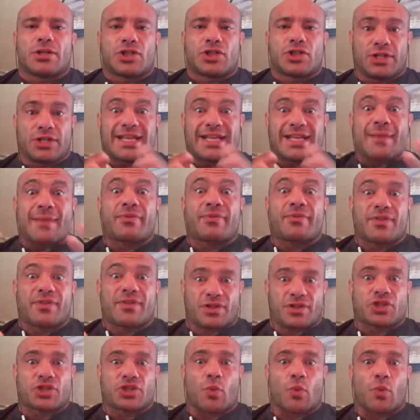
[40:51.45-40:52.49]
to
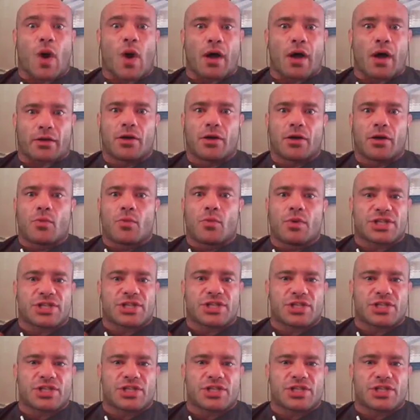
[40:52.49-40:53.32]
depth squatter, which, right.